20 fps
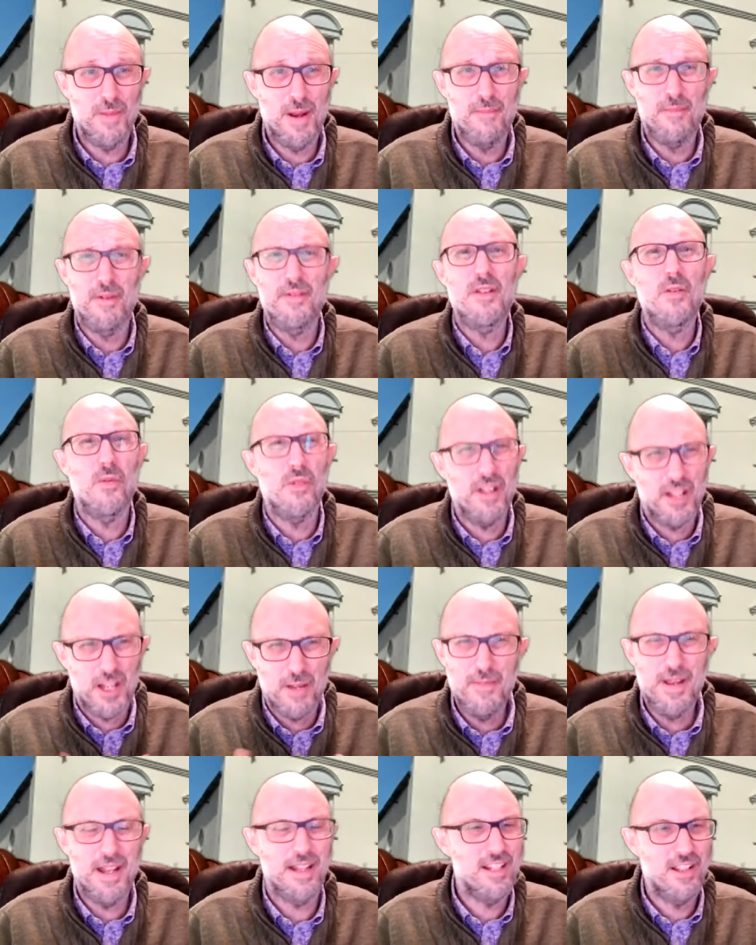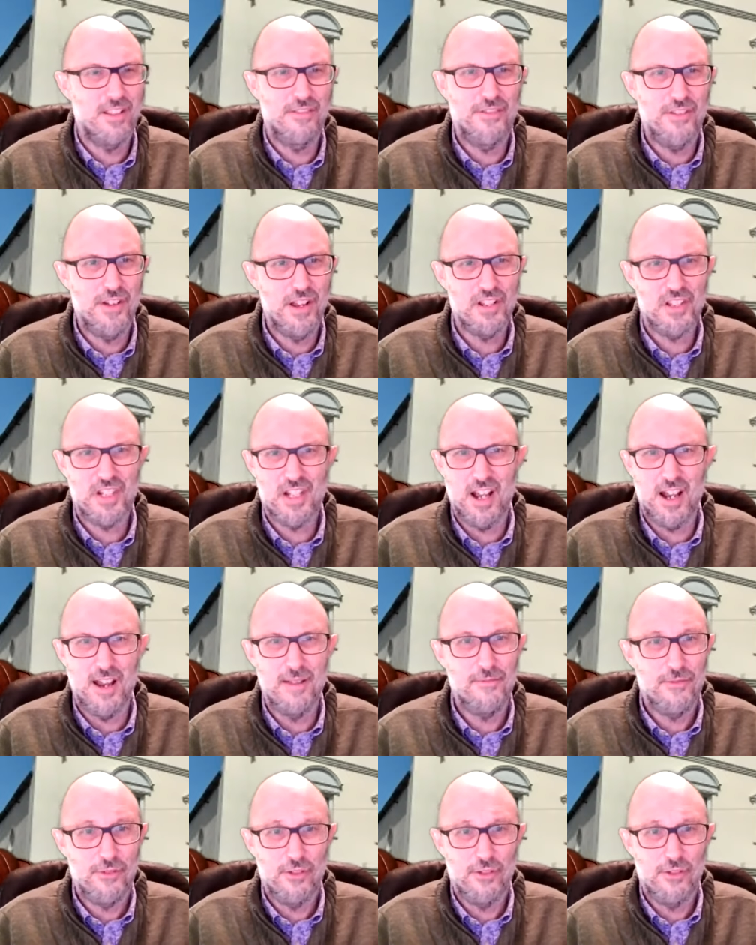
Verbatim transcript: member and you want to commit to the first time